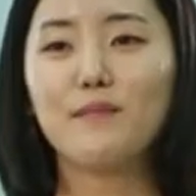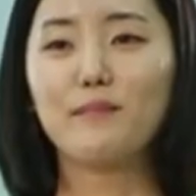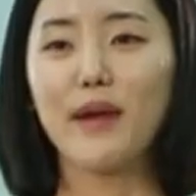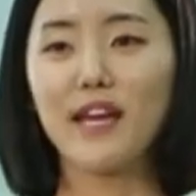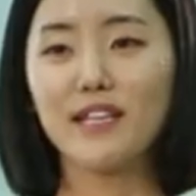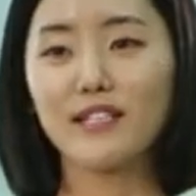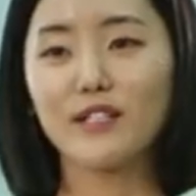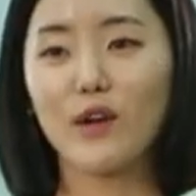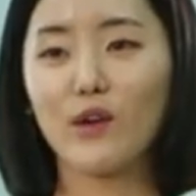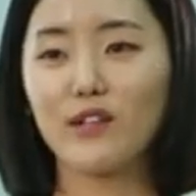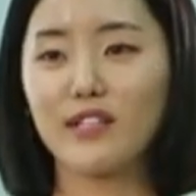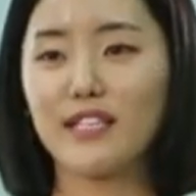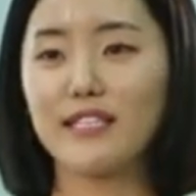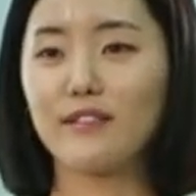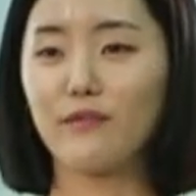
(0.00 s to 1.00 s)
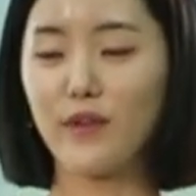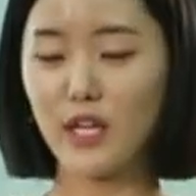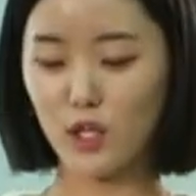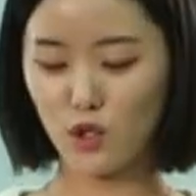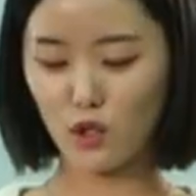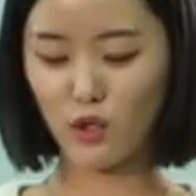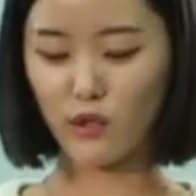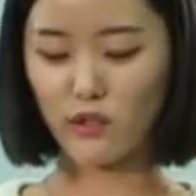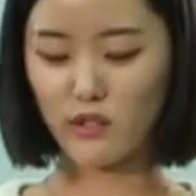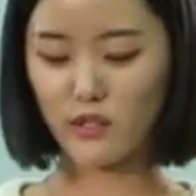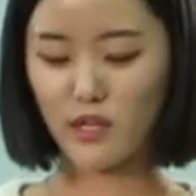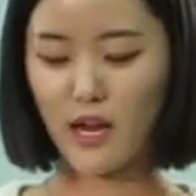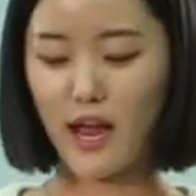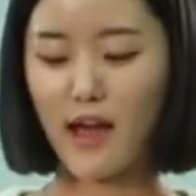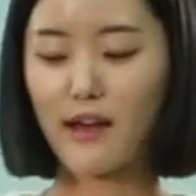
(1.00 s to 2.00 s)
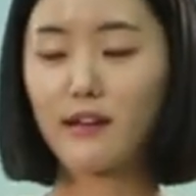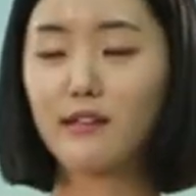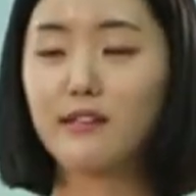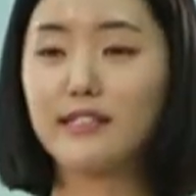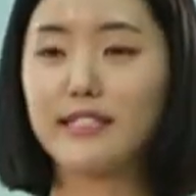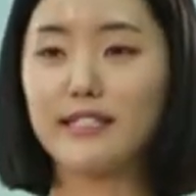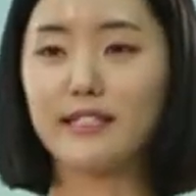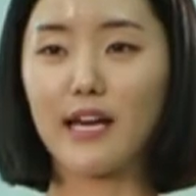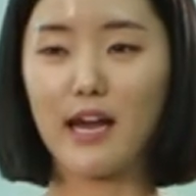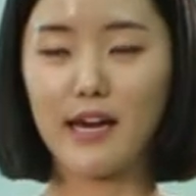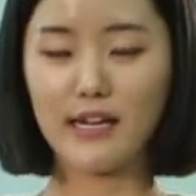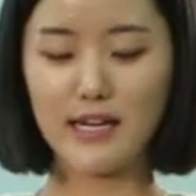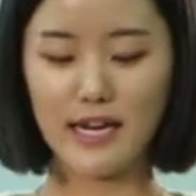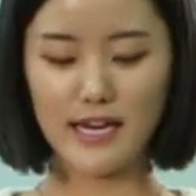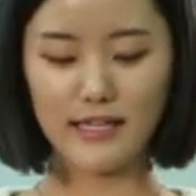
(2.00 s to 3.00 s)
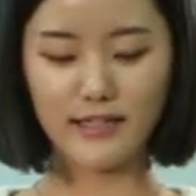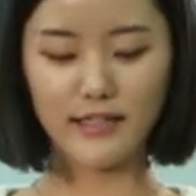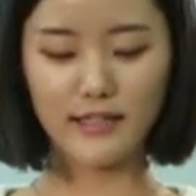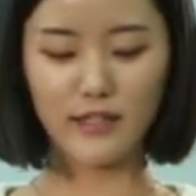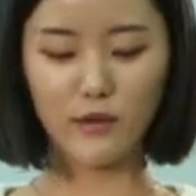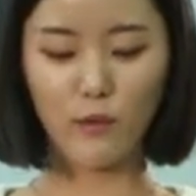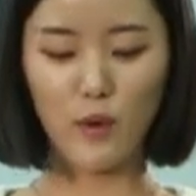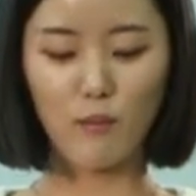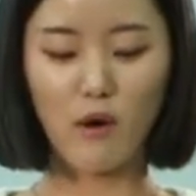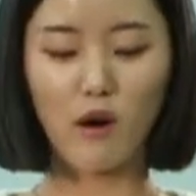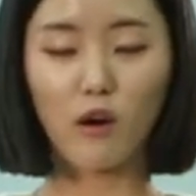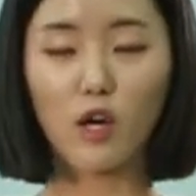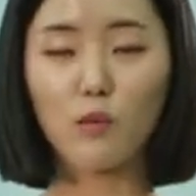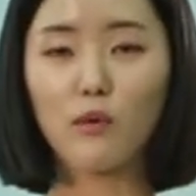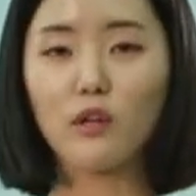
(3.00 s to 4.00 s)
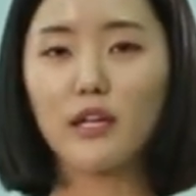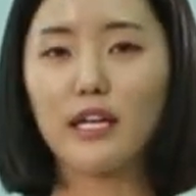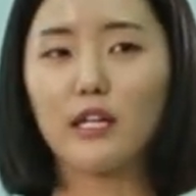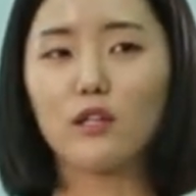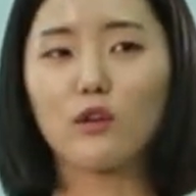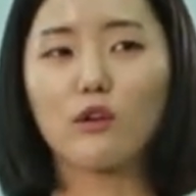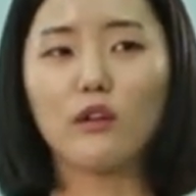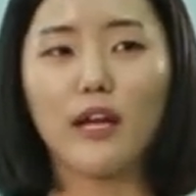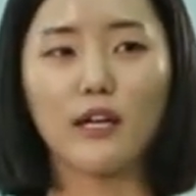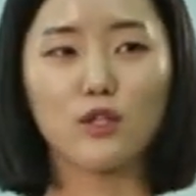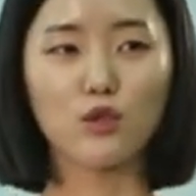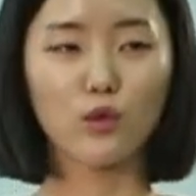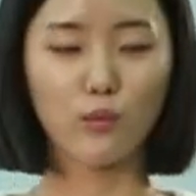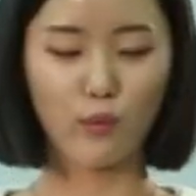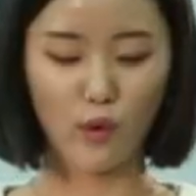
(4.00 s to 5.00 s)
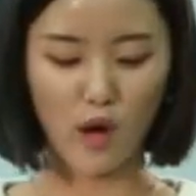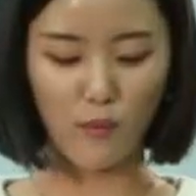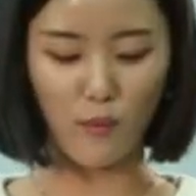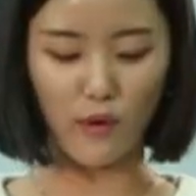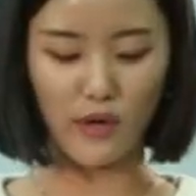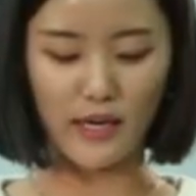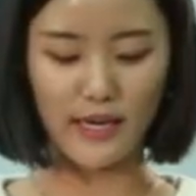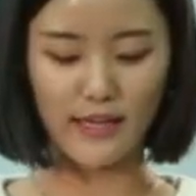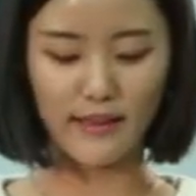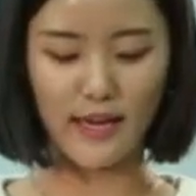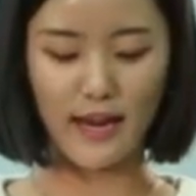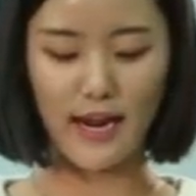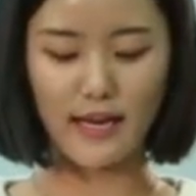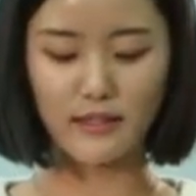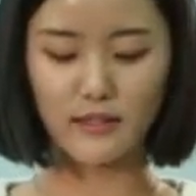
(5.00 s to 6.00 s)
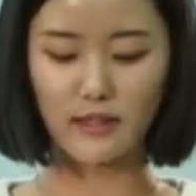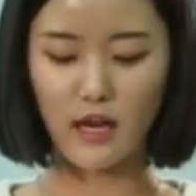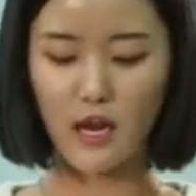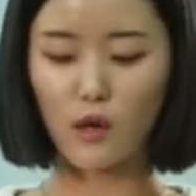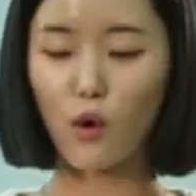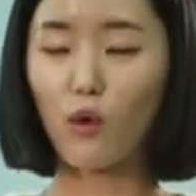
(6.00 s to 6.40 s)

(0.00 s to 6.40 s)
Based on these features, Hangul design is the remarkable intellectual property that has not